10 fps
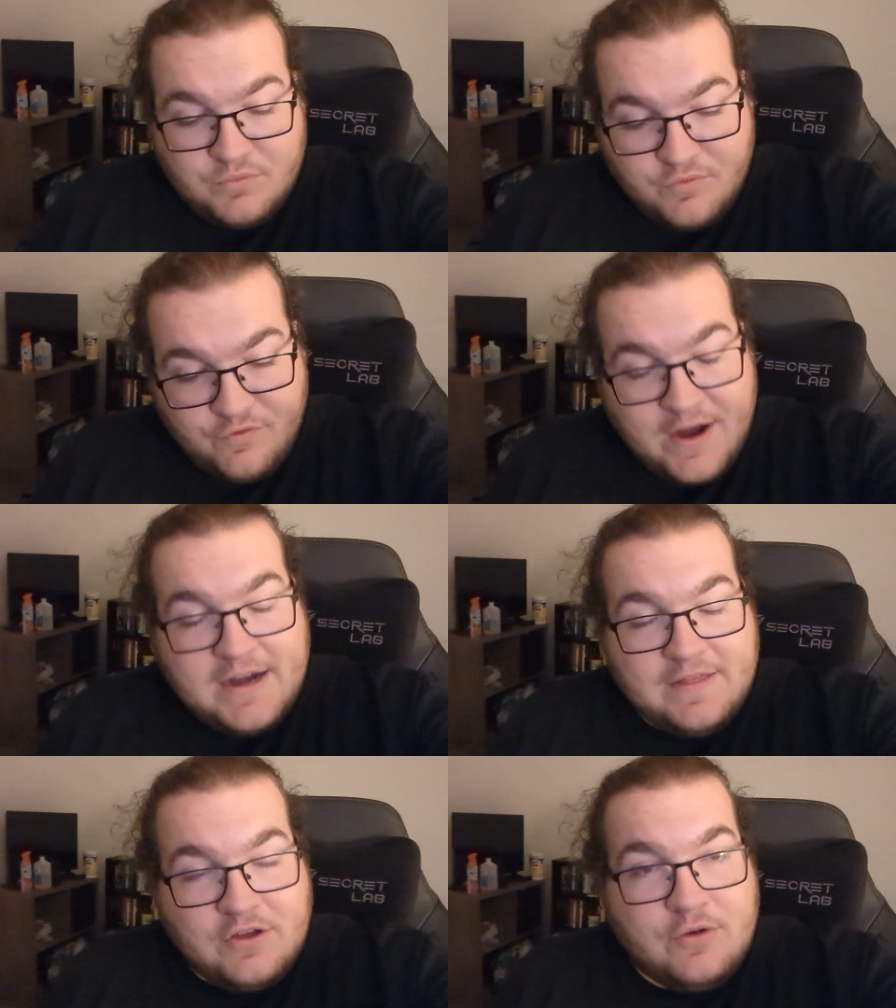
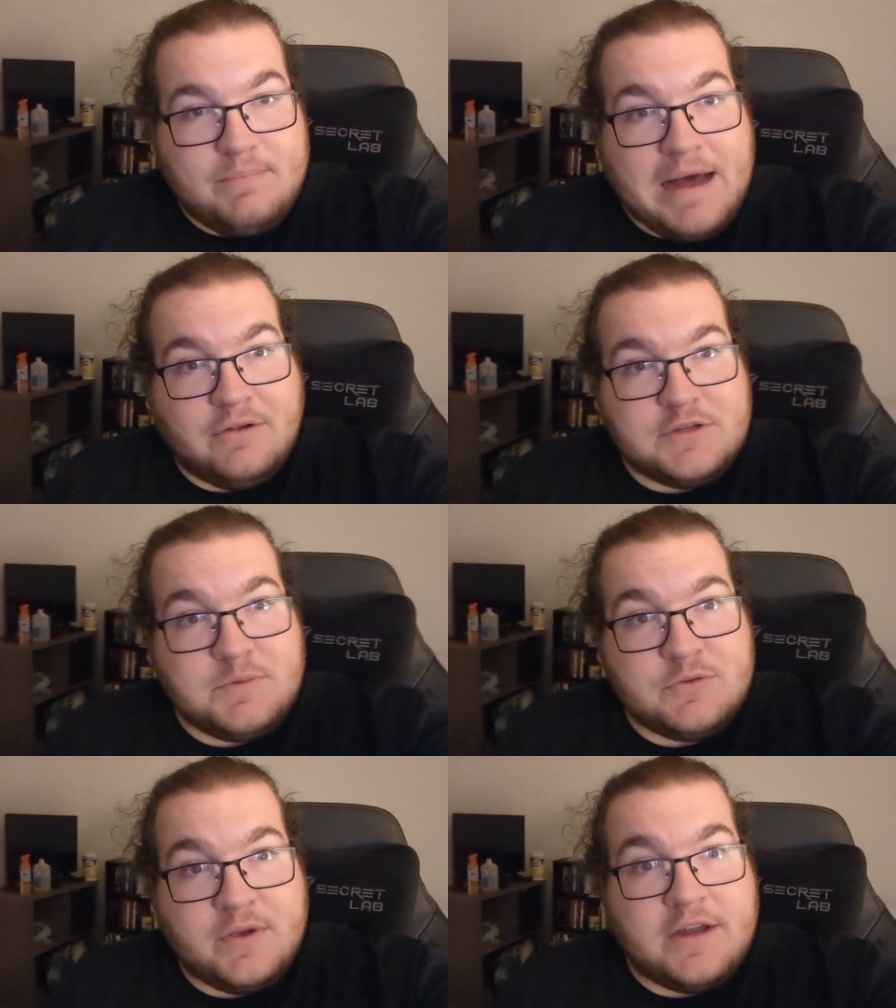finding the good balance
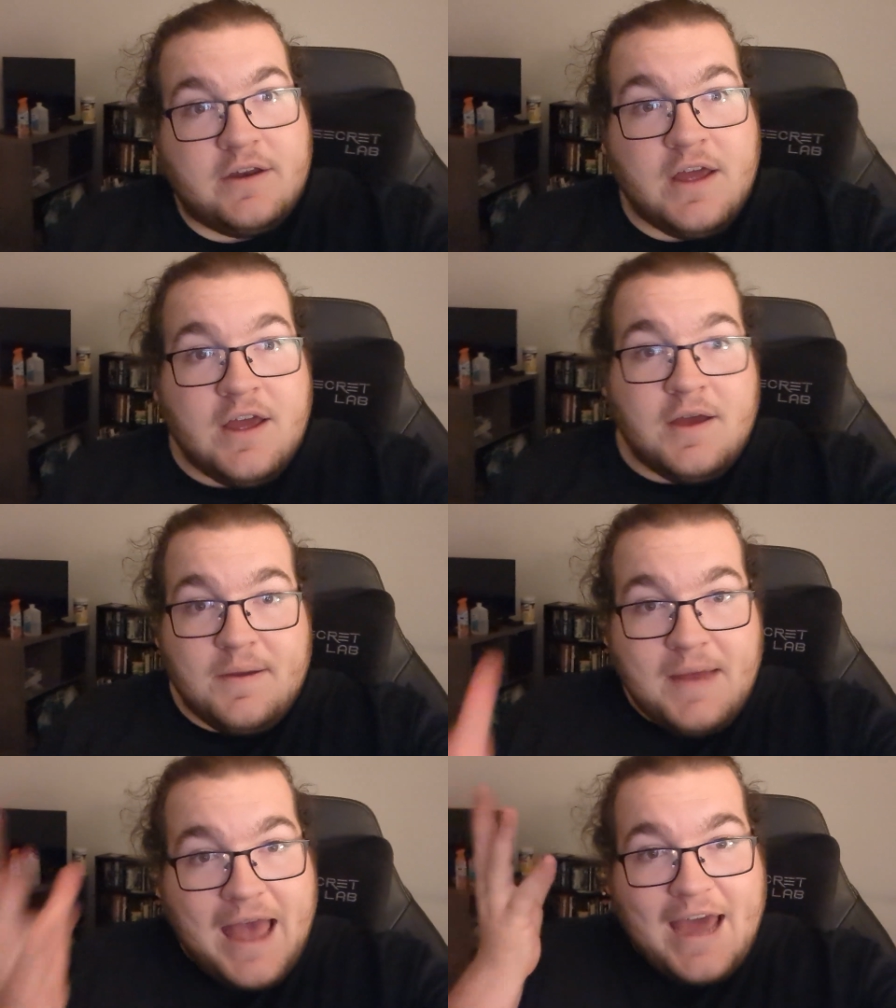between
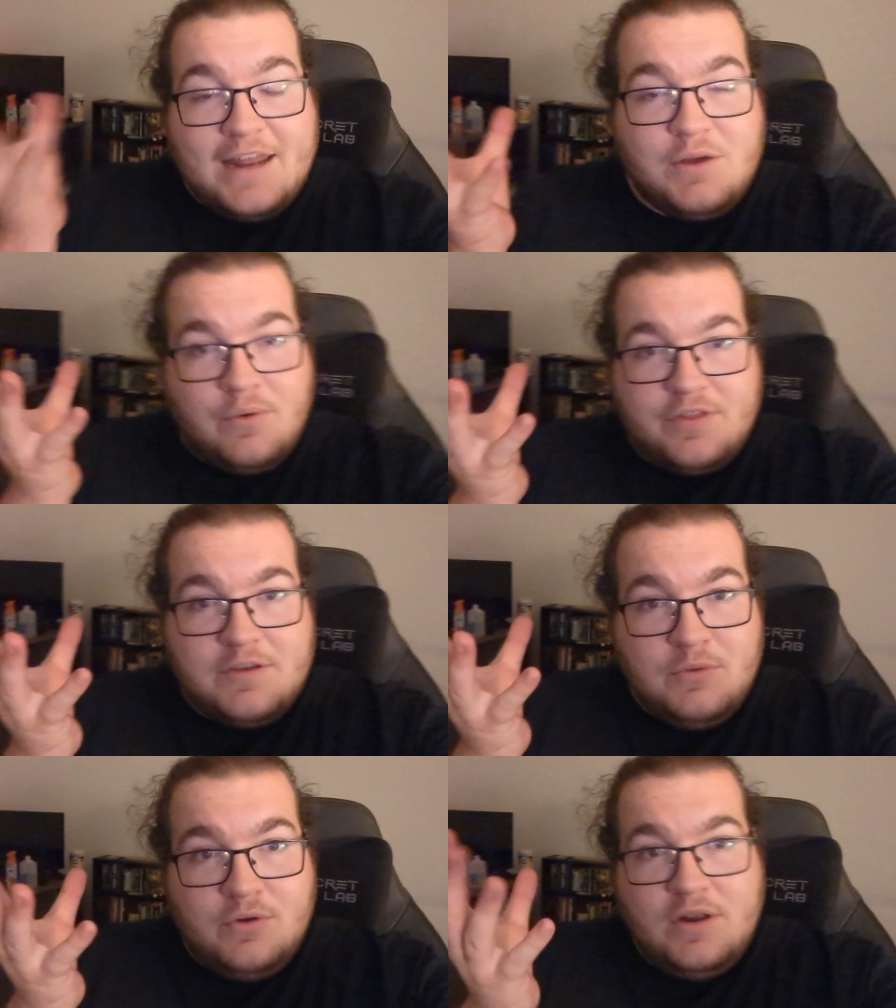adding what the
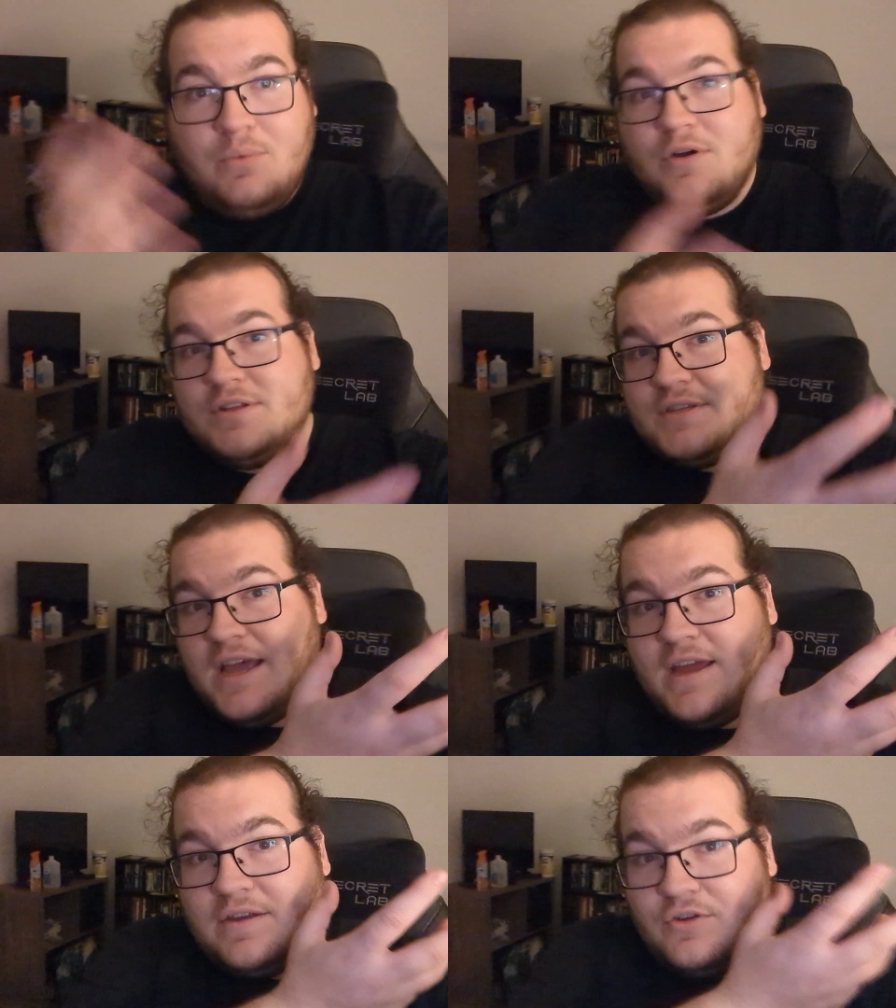community wants
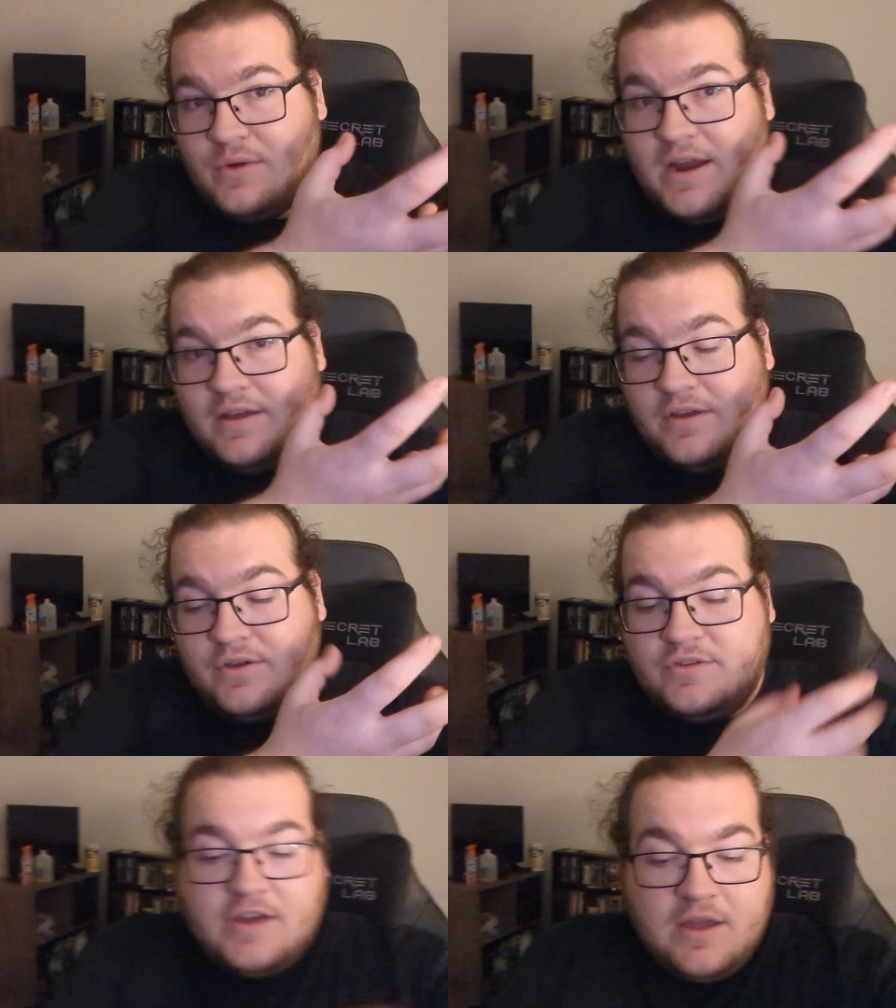and creating a
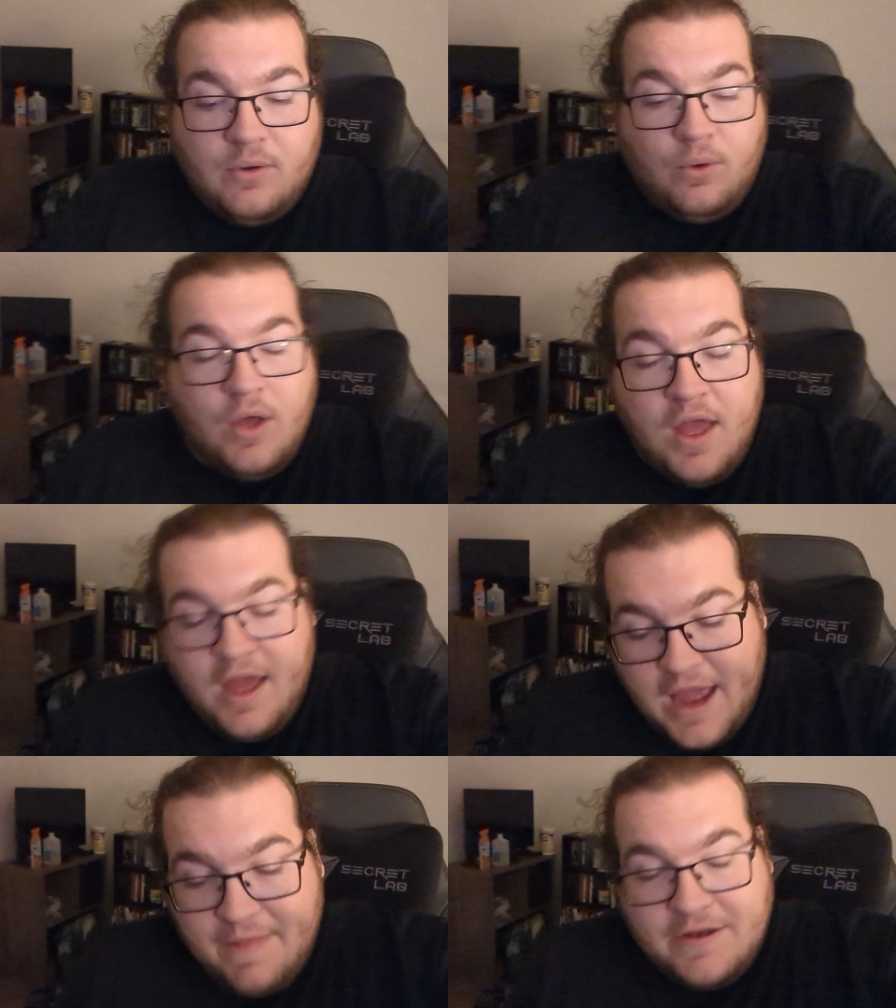good title,
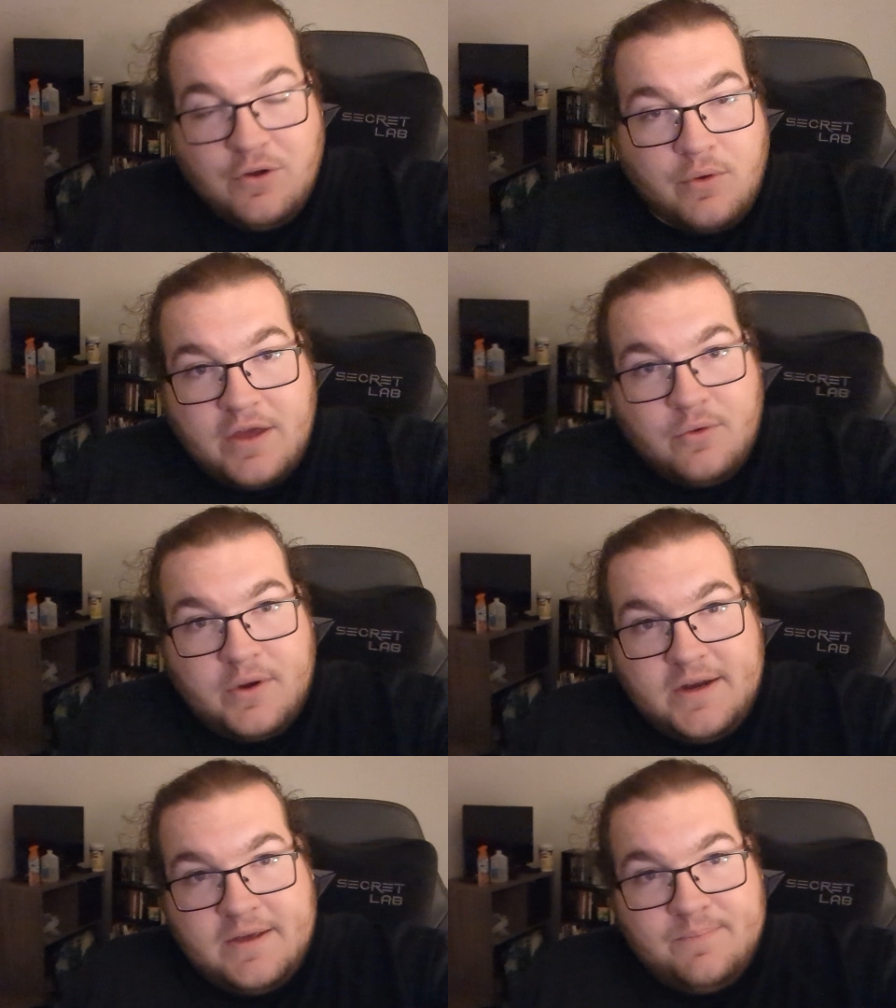and they don't get
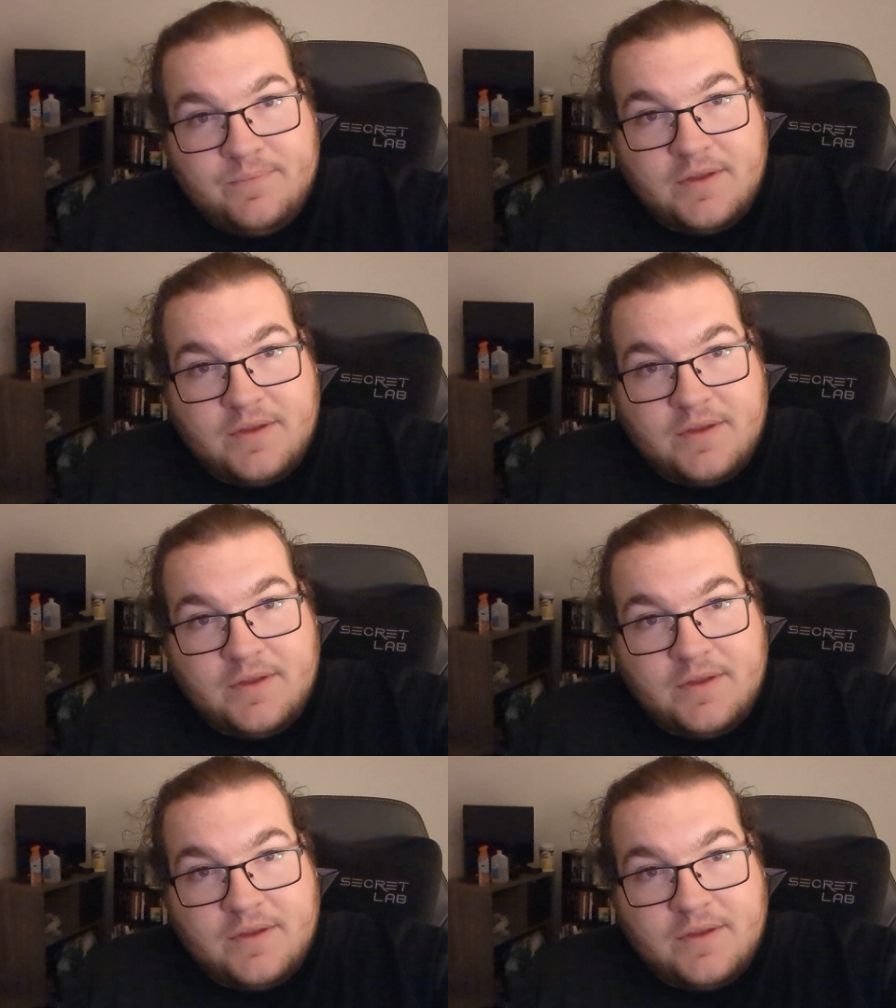greedy.